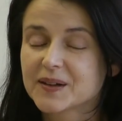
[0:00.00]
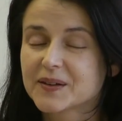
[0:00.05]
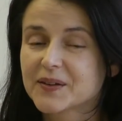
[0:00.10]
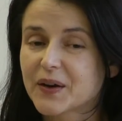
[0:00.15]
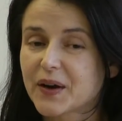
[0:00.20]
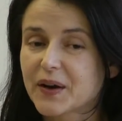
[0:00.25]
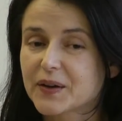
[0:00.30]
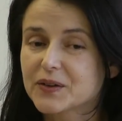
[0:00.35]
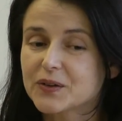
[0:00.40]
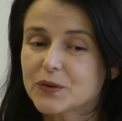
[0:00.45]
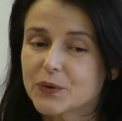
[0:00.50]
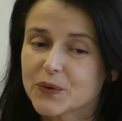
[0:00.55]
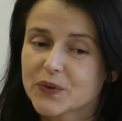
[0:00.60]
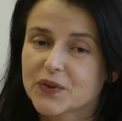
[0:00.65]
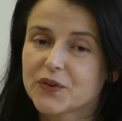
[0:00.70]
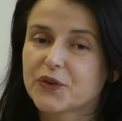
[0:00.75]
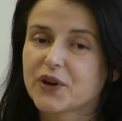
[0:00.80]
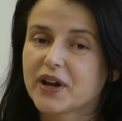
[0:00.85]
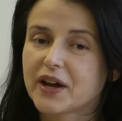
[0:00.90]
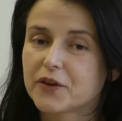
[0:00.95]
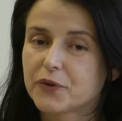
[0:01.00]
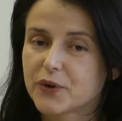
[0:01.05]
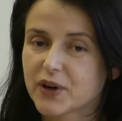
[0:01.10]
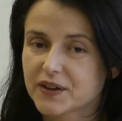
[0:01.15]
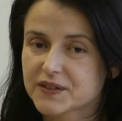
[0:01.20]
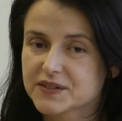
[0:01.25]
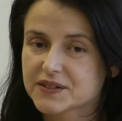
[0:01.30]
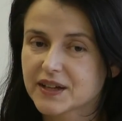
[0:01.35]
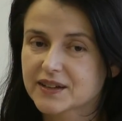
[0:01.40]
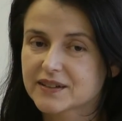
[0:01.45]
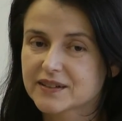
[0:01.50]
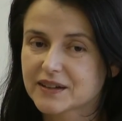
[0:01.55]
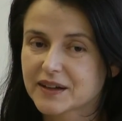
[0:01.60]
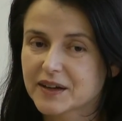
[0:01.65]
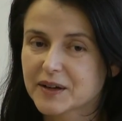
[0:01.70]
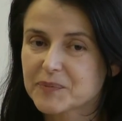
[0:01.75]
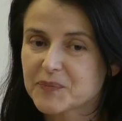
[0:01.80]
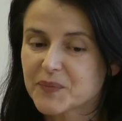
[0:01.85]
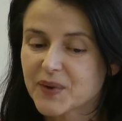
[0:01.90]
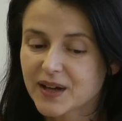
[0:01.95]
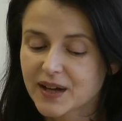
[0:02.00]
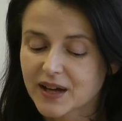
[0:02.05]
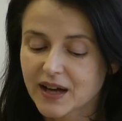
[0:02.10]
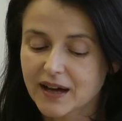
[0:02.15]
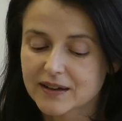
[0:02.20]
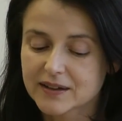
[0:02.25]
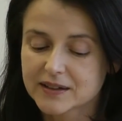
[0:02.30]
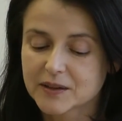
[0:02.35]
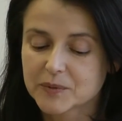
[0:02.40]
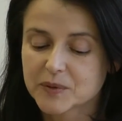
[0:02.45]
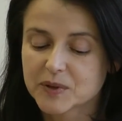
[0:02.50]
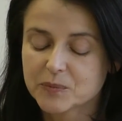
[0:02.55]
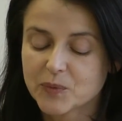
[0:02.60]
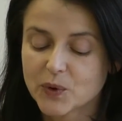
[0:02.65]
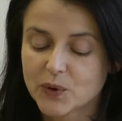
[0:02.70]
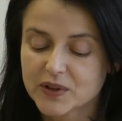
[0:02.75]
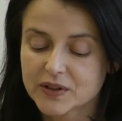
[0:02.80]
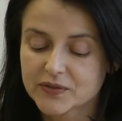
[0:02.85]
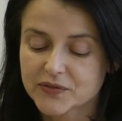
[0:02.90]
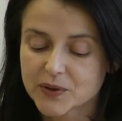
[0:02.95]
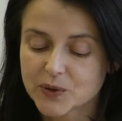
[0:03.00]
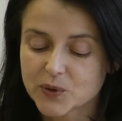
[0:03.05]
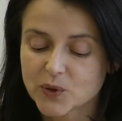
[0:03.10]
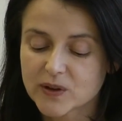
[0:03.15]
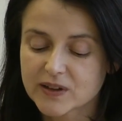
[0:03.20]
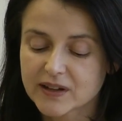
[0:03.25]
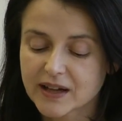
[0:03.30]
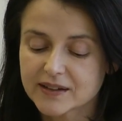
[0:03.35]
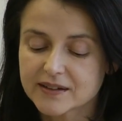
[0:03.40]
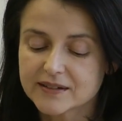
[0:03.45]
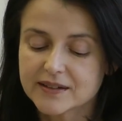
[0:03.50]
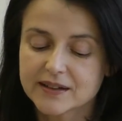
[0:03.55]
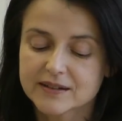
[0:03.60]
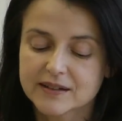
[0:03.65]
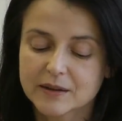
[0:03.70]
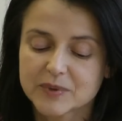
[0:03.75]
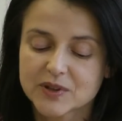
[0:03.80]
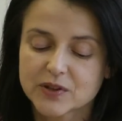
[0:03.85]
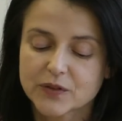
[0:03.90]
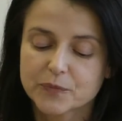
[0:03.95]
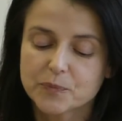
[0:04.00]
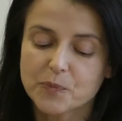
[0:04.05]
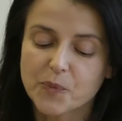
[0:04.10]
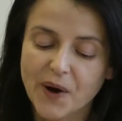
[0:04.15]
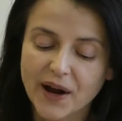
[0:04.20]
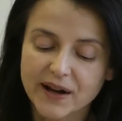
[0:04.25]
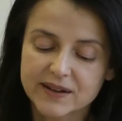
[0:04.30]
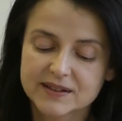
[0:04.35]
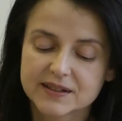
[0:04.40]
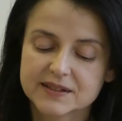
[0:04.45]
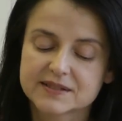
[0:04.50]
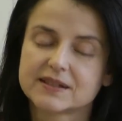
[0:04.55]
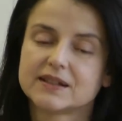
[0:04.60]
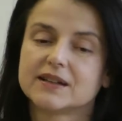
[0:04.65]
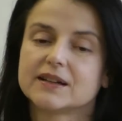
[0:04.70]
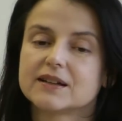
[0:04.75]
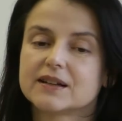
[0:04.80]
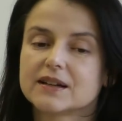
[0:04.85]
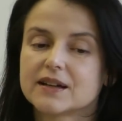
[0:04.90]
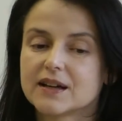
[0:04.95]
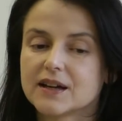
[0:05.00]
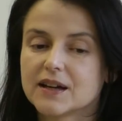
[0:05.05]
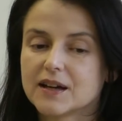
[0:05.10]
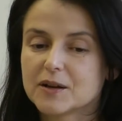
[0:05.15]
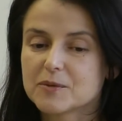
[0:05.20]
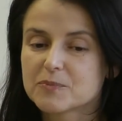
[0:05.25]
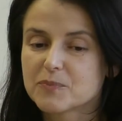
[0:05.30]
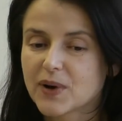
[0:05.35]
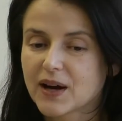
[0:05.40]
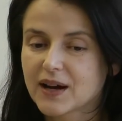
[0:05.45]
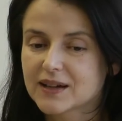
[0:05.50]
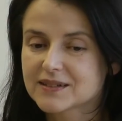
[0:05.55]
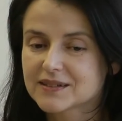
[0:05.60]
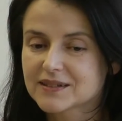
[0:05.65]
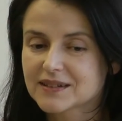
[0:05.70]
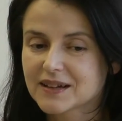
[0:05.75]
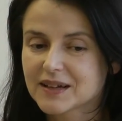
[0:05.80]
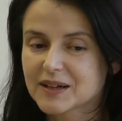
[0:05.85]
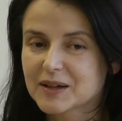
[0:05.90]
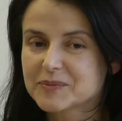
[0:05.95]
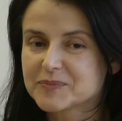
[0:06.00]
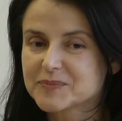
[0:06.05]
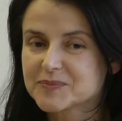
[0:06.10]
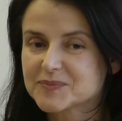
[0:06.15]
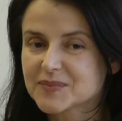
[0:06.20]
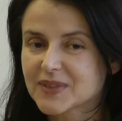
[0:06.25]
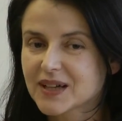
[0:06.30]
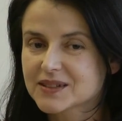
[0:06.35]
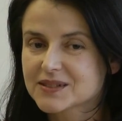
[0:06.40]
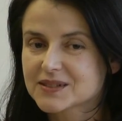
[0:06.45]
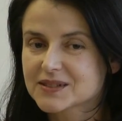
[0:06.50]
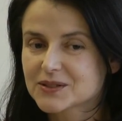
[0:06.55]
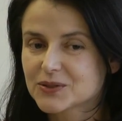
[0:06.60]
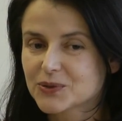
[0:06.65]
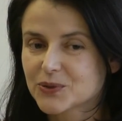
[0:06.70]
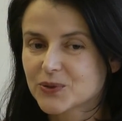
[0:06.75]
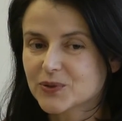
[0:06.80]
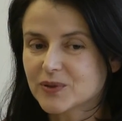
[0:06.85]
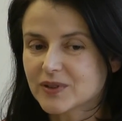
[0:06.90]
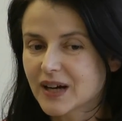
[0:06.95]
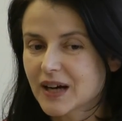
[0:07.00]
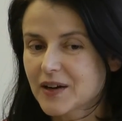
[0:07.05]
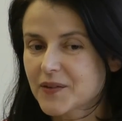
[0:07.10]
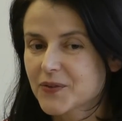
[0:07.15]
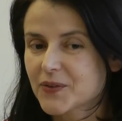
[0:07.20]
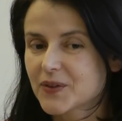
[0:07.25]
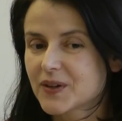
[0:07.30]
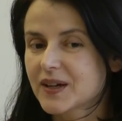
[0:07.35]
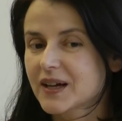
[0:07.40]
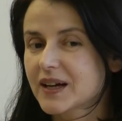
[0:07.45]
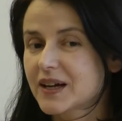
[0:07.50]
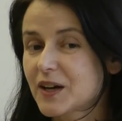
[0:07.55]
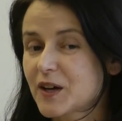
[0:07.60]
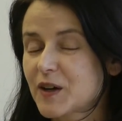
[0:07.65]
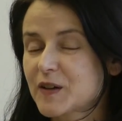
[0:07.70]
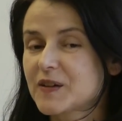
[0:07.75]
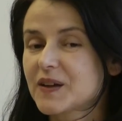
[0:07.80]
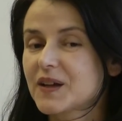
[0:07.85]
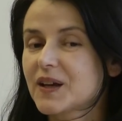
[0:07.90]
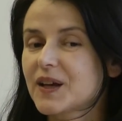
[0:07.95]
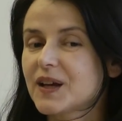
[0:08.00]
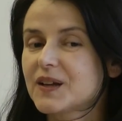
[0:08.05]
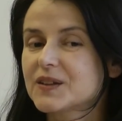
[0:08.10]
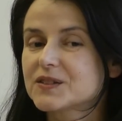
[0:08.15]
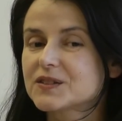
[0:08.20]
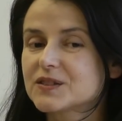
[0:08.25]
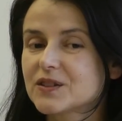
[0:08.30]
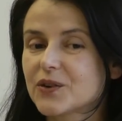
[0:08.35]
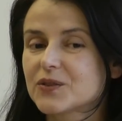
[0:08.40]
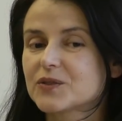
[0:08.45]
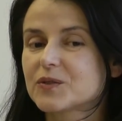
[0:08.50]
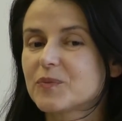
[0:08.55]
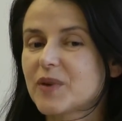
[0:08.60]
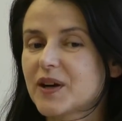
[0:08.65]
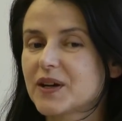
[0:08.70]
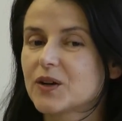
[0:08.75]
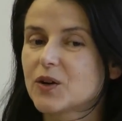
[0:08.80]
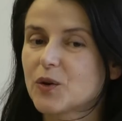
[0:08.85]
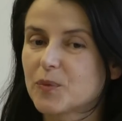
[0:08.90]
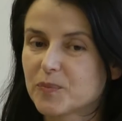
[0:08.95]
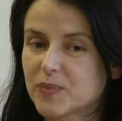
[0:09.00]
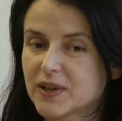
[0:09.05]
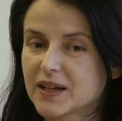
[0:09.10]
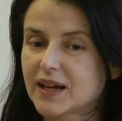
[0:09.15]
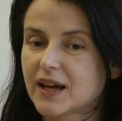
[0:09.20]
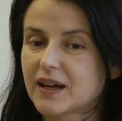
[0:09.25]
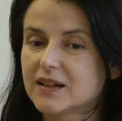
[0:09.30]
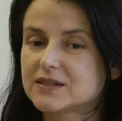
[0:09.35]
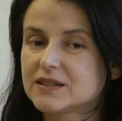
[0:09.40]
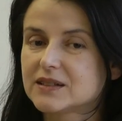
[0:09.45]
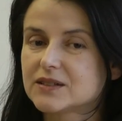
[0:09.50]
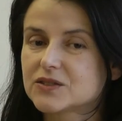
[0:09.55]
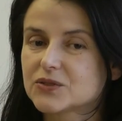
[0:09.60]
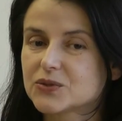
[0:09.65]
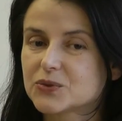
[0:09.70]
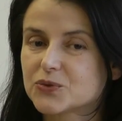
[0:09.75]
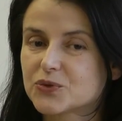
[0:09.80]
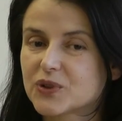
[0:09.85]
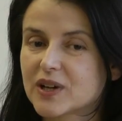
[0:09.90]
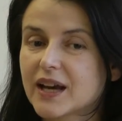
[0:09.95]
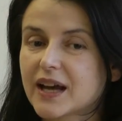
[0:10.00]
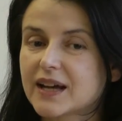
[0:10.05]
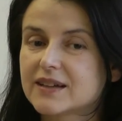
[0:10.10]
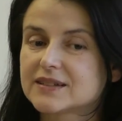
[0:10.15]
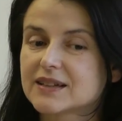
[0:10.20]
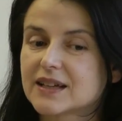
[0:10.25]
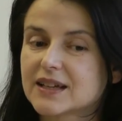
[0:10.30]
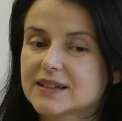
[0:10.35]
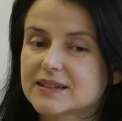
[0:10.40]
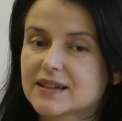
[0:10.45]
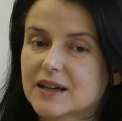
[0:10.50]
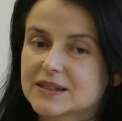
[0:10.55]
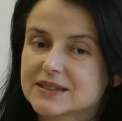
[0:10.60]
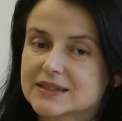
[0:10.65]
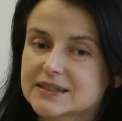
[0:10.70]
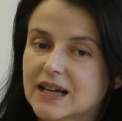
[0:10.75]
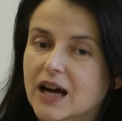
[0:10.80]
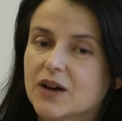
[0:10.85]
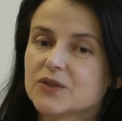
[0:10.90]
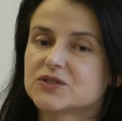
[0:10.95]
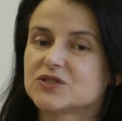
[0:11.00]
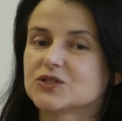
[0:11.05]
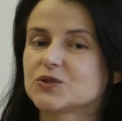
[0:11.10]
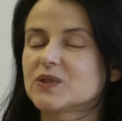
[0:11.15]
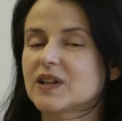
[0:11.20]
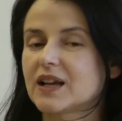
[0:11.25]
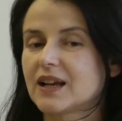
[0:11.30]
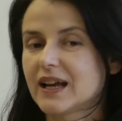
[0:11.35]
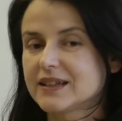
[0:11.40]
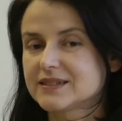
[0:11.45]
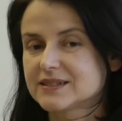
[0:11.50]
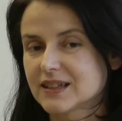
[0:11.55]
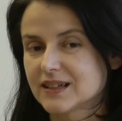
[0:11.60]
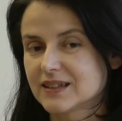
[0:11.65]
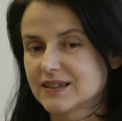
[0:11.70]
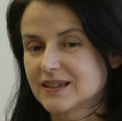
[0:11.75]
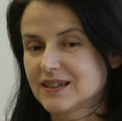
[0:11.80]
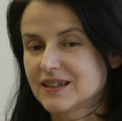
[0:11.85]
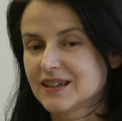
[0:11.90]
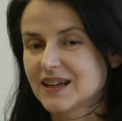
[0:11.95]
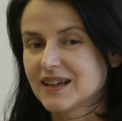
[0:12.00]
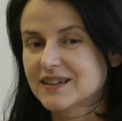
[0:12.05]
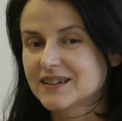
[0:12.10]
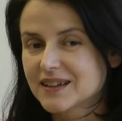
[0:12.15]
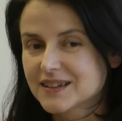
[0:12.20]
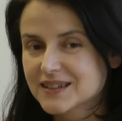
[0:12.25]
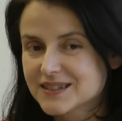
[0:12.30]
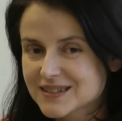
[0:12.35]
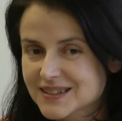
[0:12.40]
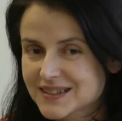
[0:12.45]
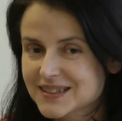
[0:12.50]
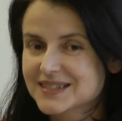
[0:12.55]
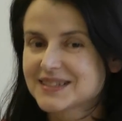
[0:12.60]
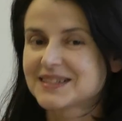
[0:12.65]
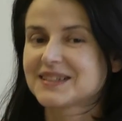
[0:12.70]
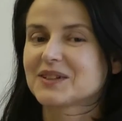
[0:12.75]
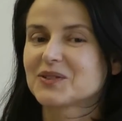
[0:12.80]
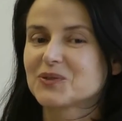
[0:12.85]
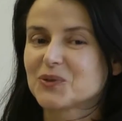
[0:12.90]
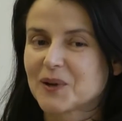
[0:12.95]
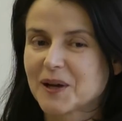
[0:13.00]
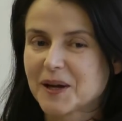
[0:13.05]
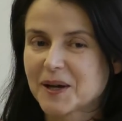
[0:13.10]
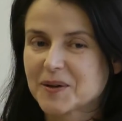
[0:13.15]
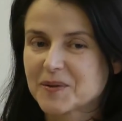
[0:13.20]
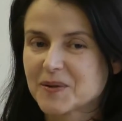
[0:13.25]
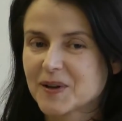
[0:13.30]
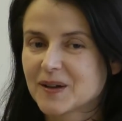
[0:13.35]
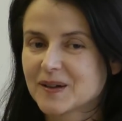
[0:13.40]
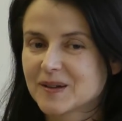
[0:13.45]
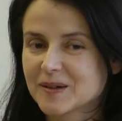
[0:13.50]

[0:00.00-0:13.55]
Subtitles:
There are 2 or 3 areas that are a little bit more difficult and need a bit of practicing. But as you have heard, it's not very complicated to relate the sound to the letter, and then it's easier to learn.